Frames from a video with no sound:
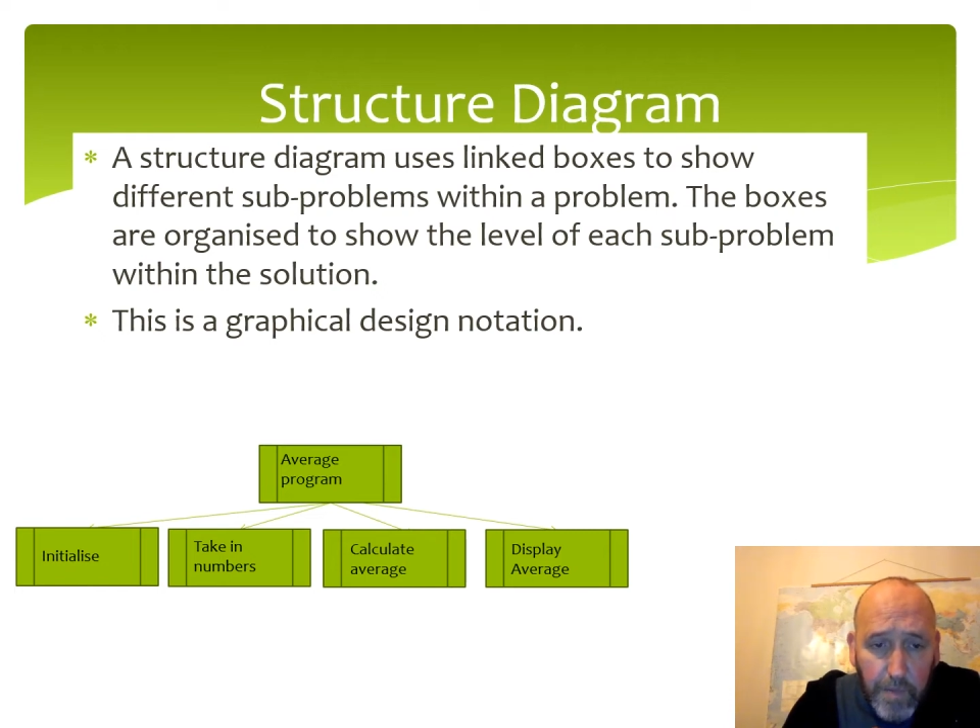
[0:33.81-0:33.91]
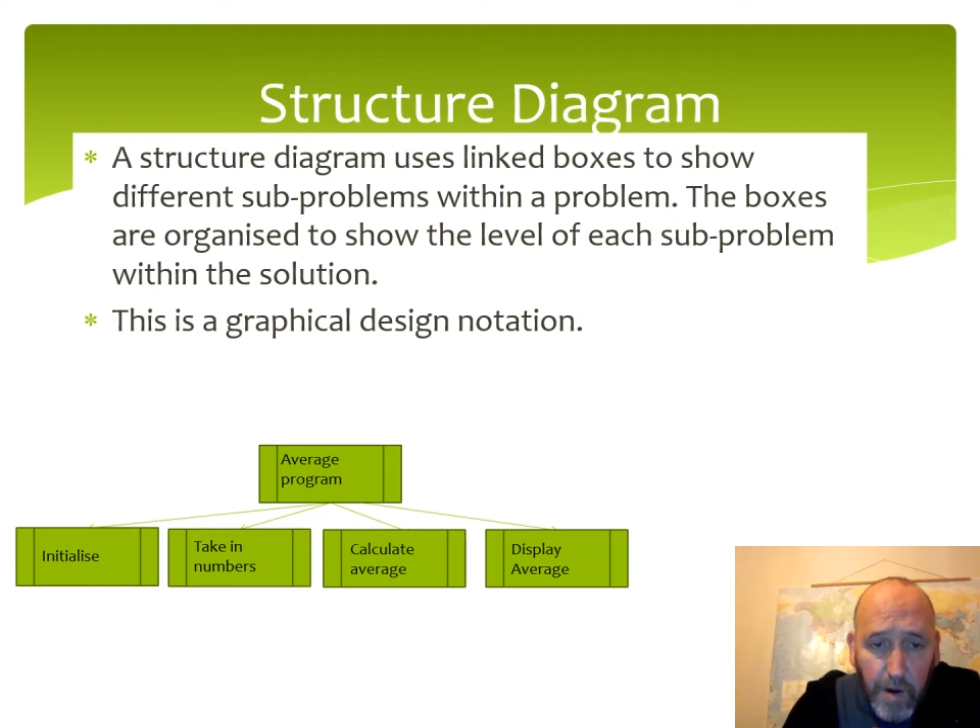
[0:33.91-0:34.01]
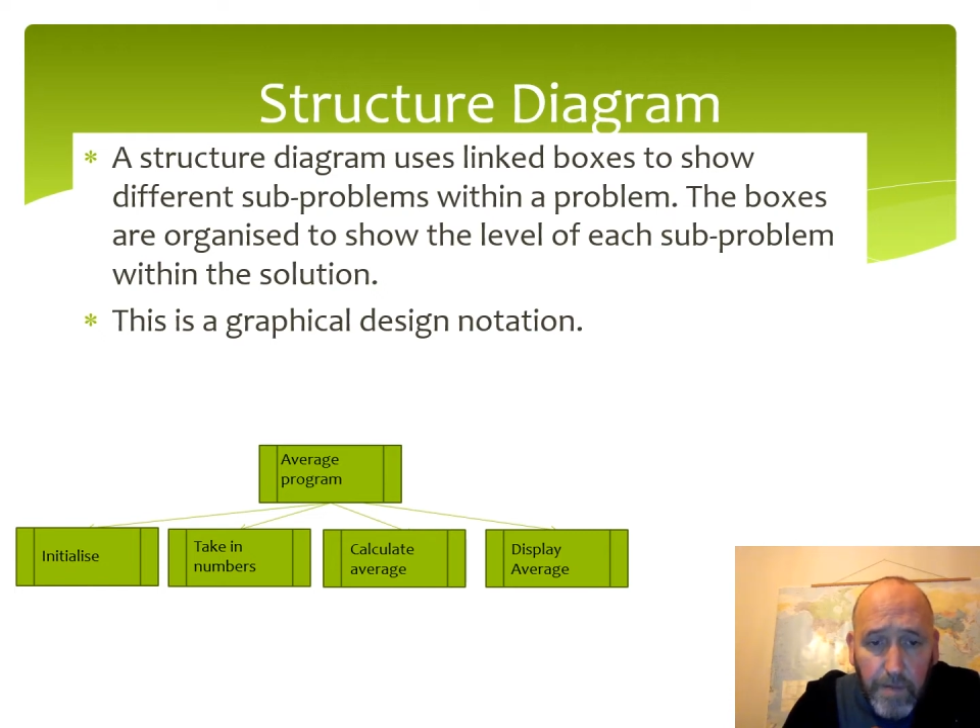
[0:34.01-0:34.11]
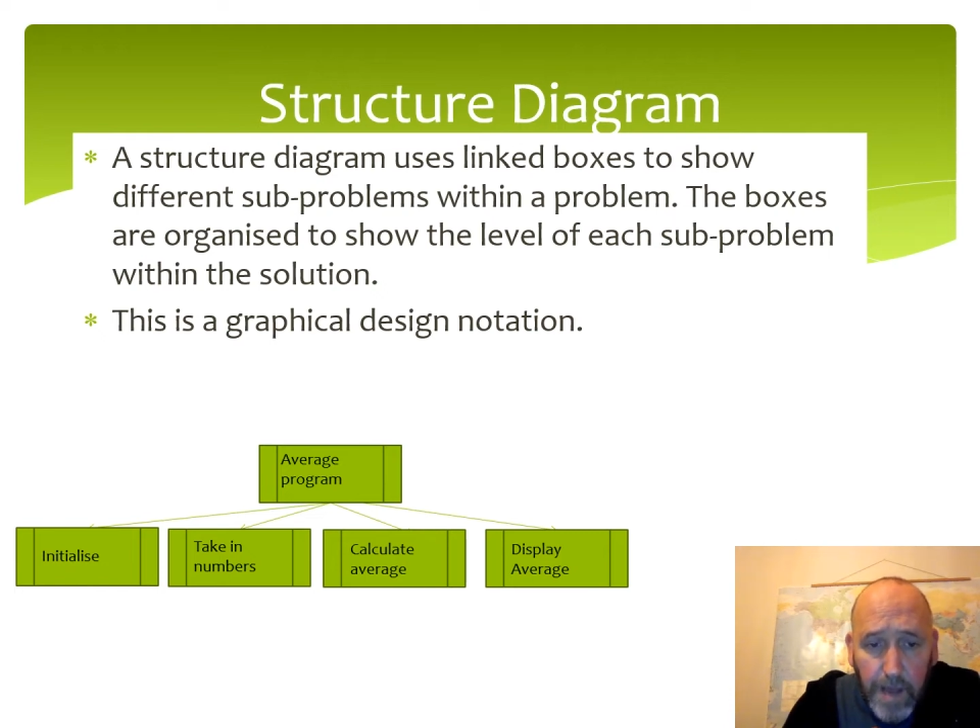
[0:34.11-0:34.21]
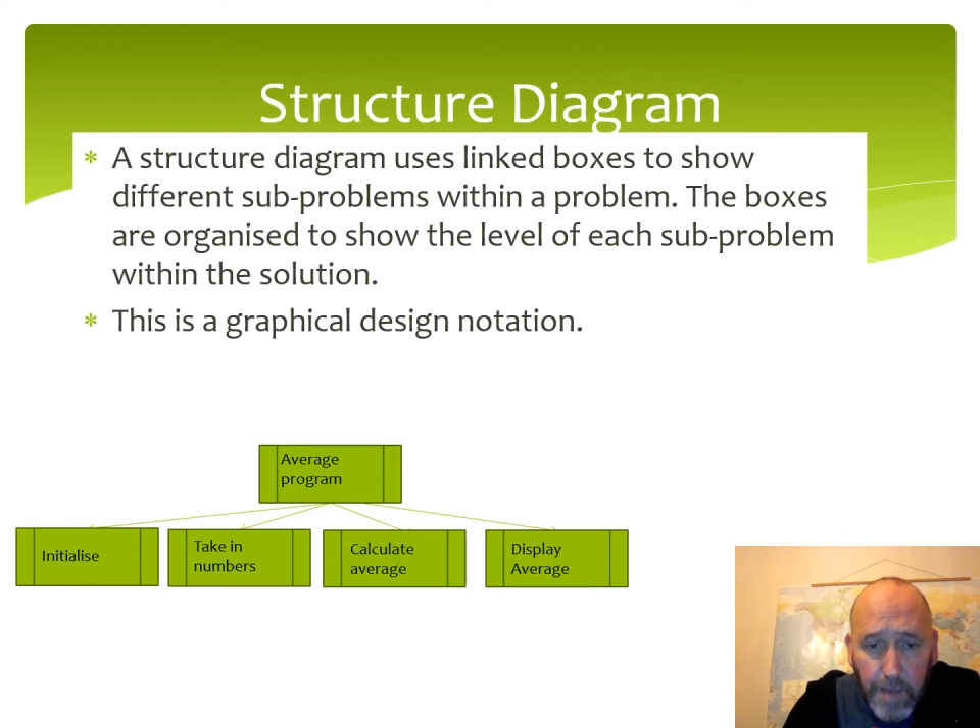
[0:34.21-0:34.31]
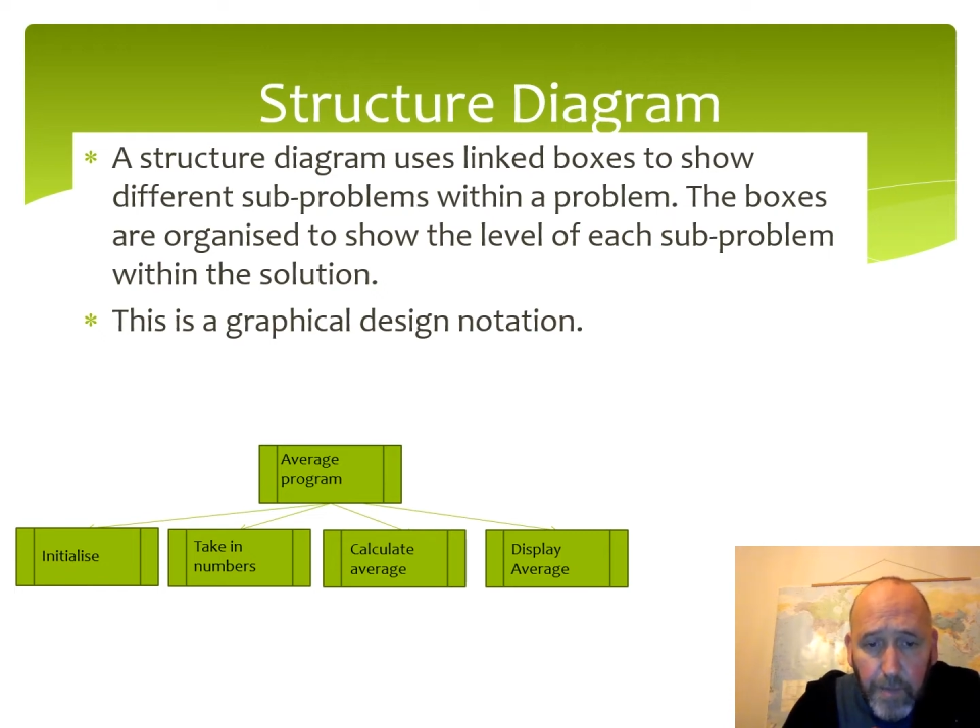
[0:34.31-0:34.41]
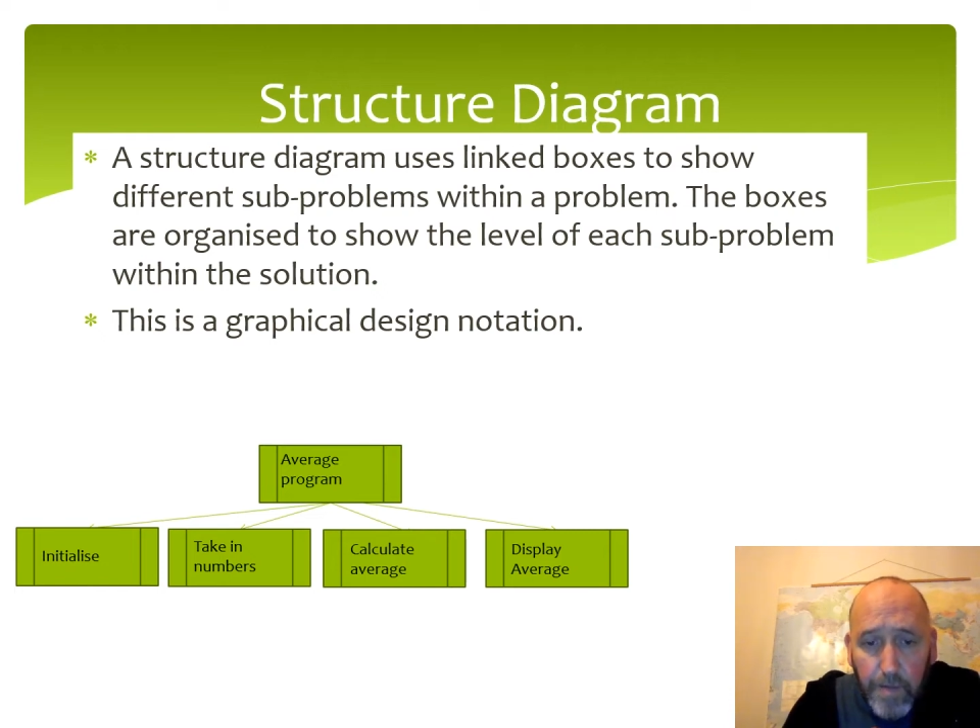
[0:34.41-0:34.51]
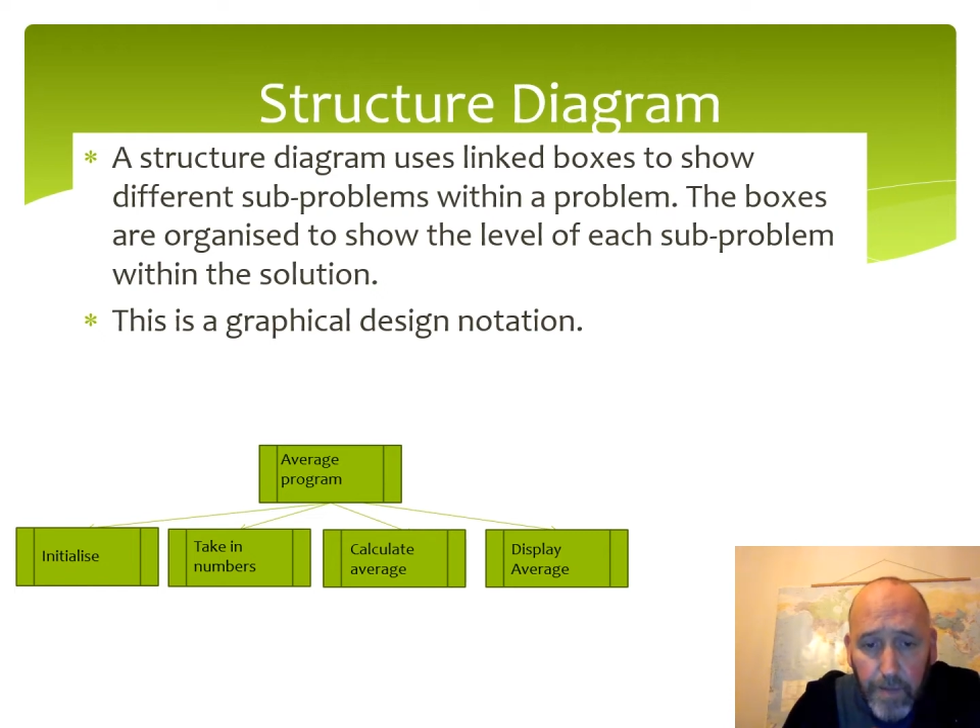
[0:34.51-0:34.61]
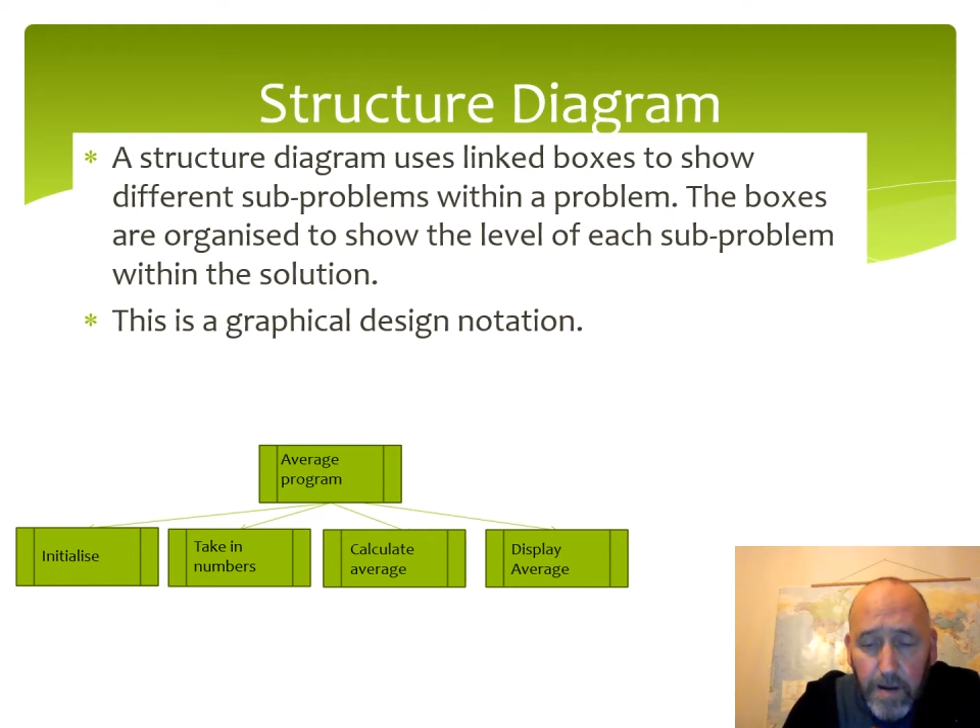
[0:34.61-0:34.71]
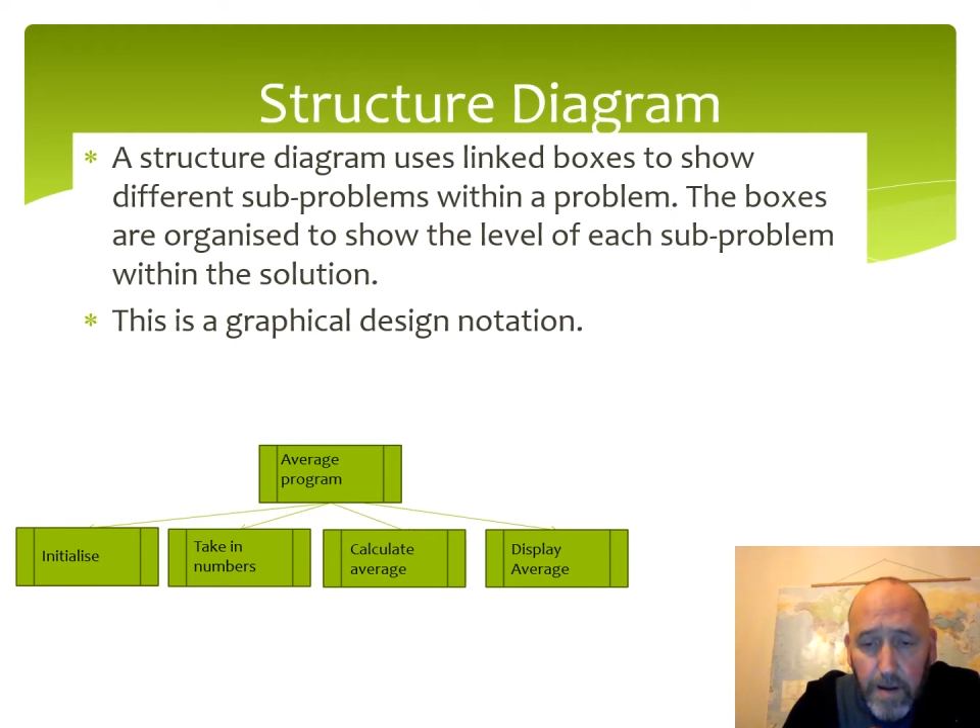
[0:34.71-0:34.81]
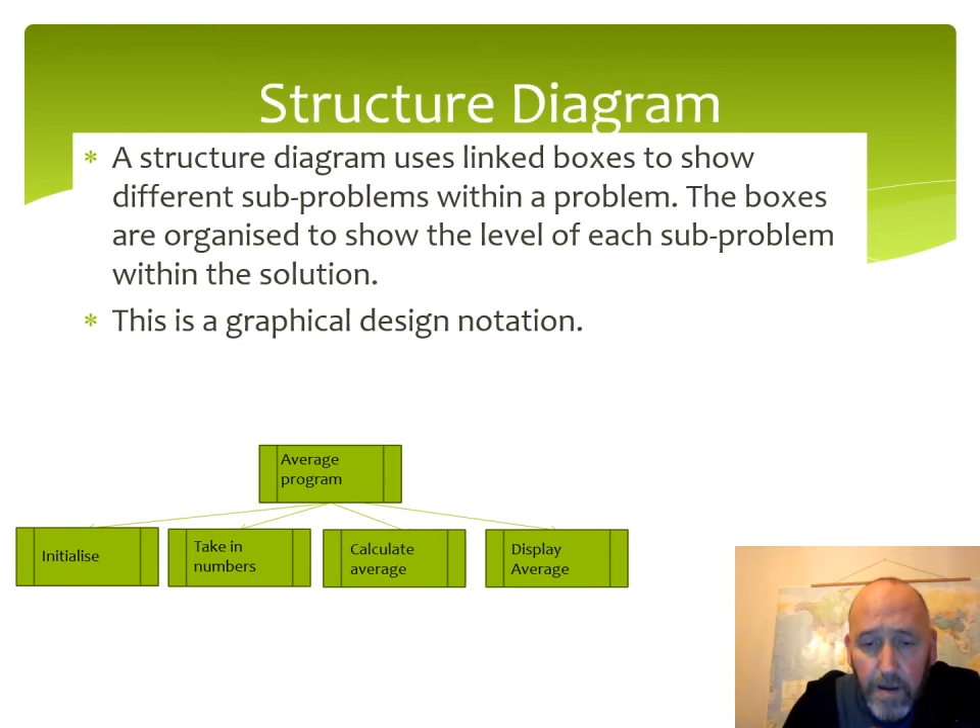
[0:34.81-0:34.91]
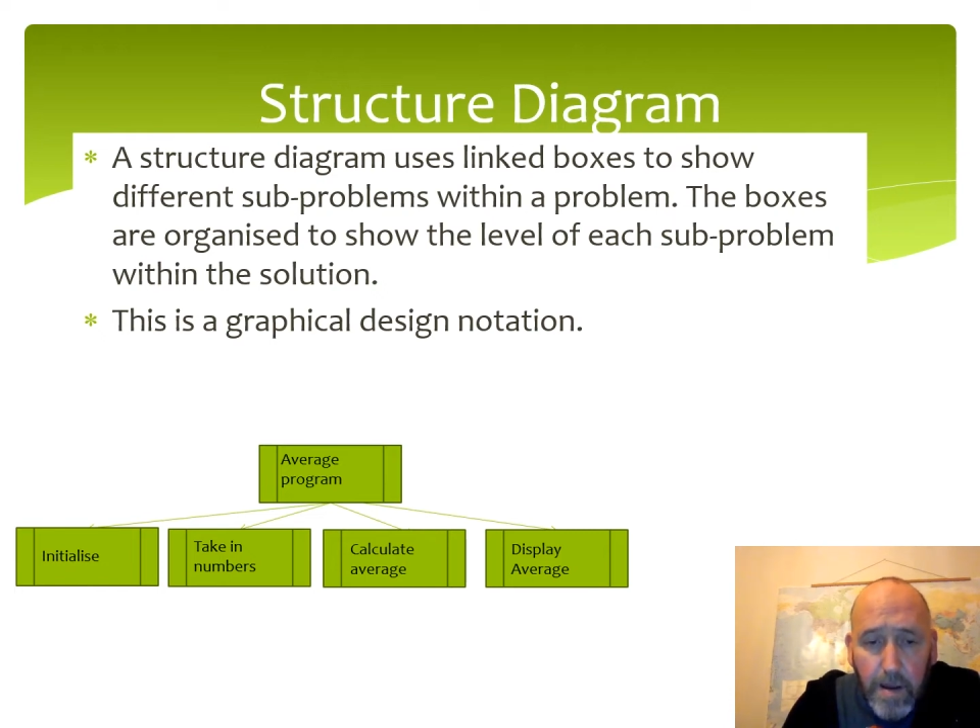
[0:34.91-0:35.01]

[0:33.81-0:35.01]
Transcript: problem, that problem, that.